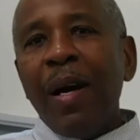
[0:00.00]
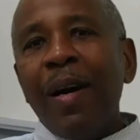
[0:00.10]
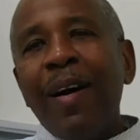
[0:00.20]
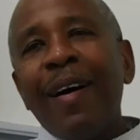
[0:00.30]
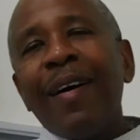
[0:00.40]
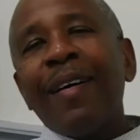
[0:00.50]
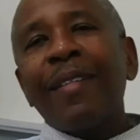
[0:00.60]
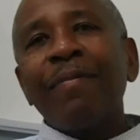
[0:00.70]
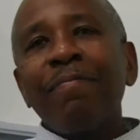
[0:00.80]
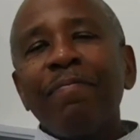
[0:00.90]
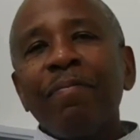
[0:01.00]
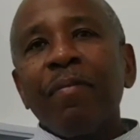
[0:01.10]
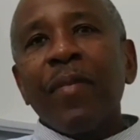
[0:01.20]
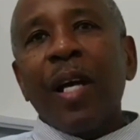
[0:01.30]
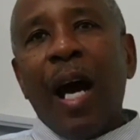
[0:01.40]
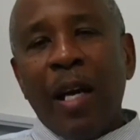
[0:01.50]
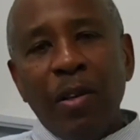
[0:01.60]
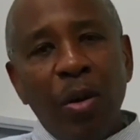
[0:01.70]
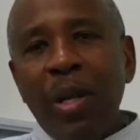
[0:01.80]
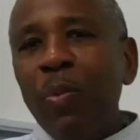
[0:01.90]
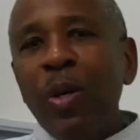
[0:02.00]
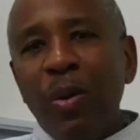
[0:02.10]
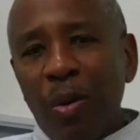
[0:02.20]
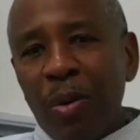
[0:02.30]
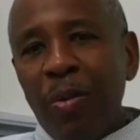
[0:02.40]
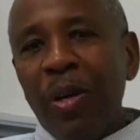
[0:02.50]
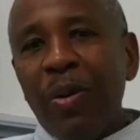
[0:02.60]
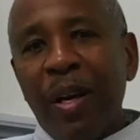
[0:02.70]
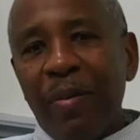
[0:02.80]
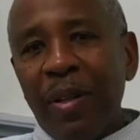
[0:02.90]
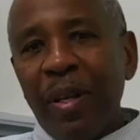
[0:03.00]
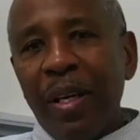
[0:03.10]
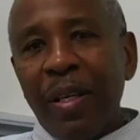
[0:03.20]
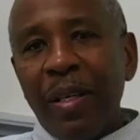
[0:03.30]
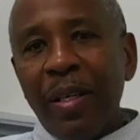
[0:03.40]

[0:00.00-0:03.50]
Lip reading: I know that we don't agree on everything,